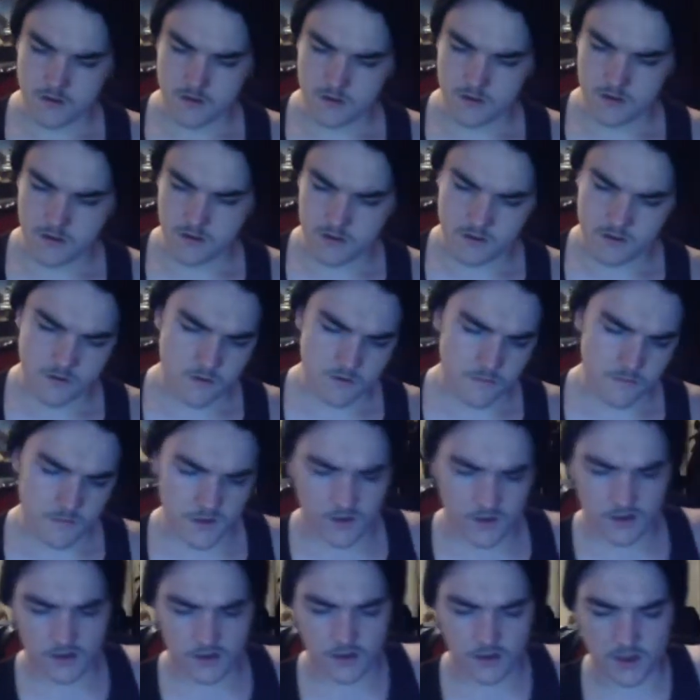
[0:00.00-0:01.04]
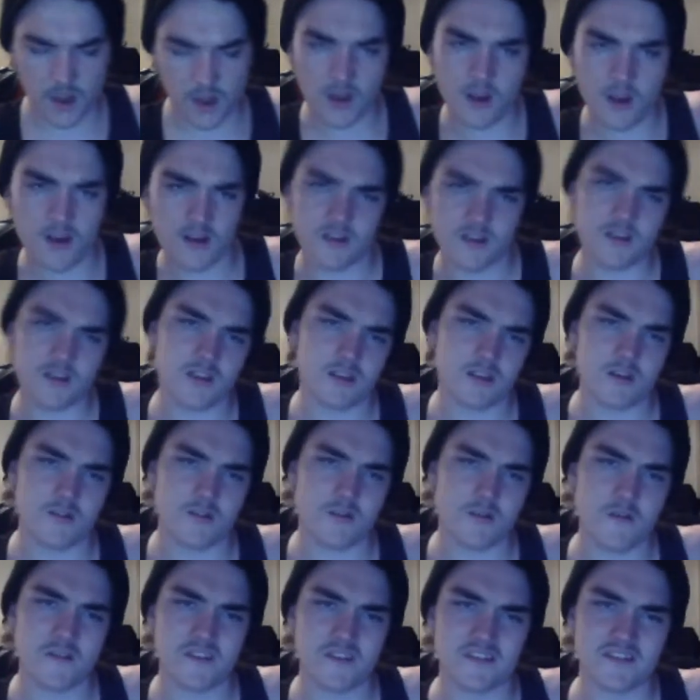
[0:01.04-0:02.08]
I mean, I kind of
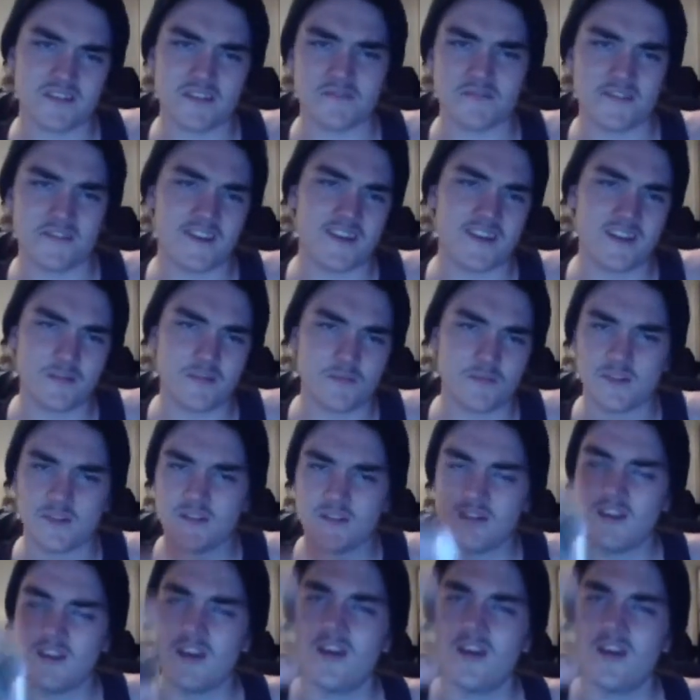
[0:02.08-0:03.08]
disagree with this stuff now, but